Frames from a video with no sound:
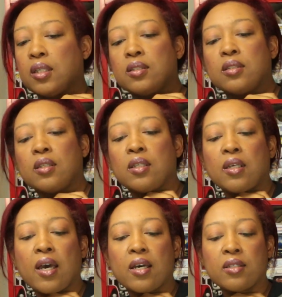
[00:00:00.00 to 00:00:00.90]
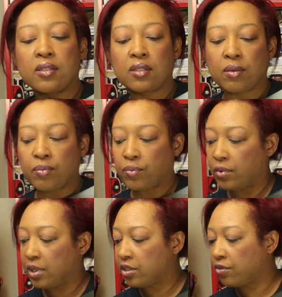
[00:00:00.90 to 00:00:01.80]
guess it has the...
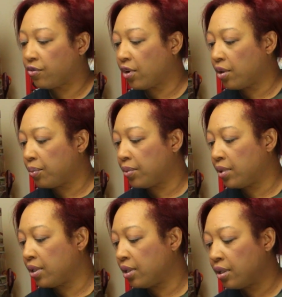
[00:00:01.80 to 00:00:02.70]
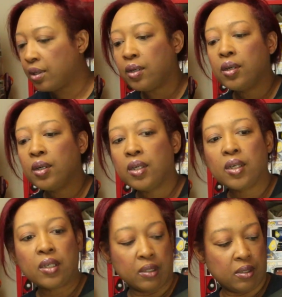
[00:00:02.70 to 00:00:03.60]
It's from...
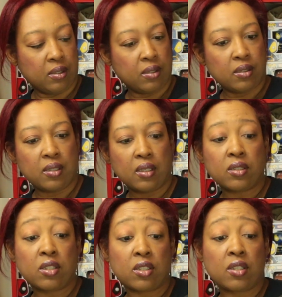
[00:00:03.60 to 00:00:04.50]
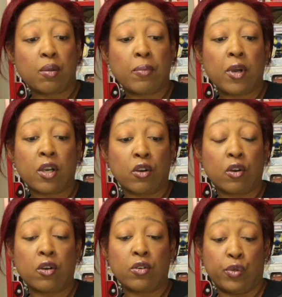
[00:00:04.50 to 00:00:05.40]
Doesn't... It's just a
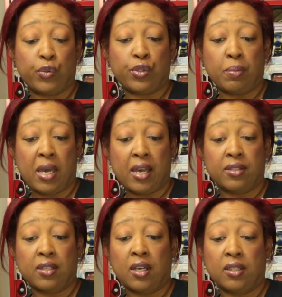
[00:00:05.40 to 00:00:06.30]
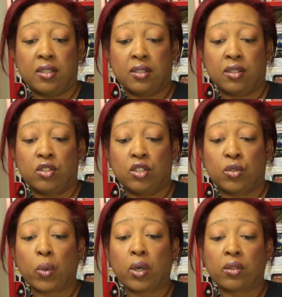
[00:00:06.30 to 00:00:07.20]
girl who's a mad scientist and
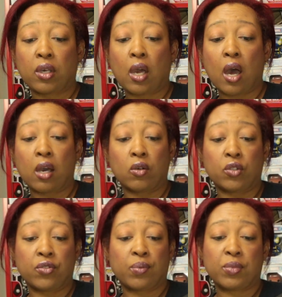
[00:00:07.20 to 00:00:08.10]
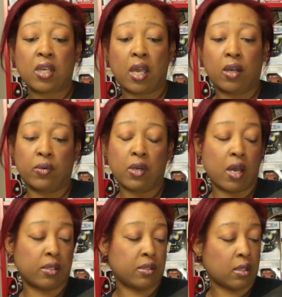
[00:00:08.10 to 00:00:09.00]
she's wearing the goggles from
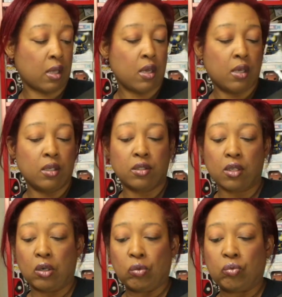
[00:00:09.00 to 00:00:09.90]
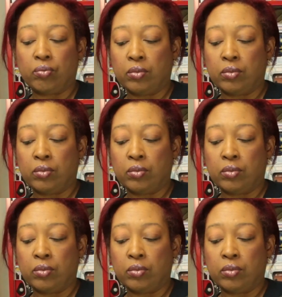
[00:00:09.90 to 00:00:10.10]
Psychonauts. So...